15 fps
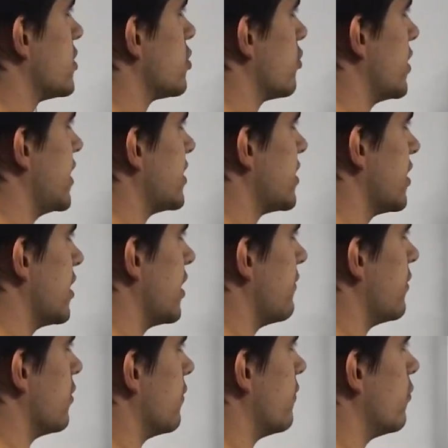to get a
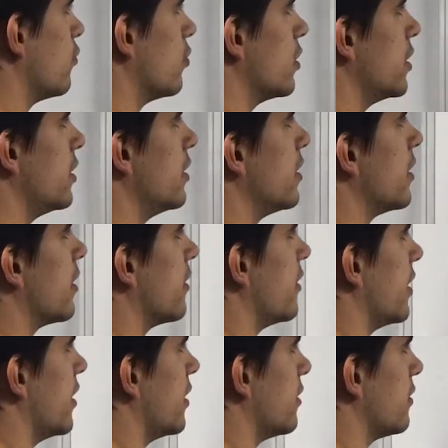level 4,
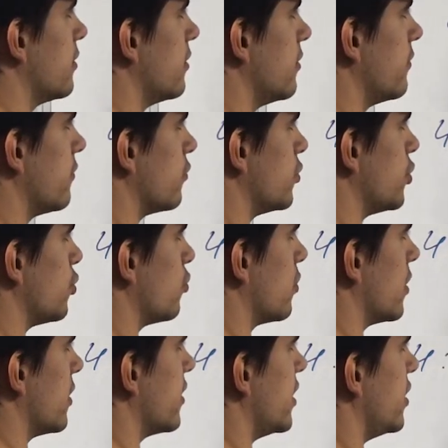then for
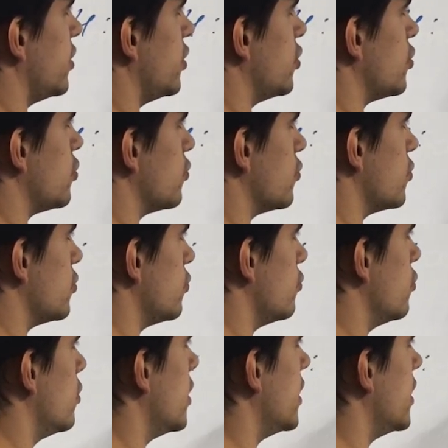sure they need to do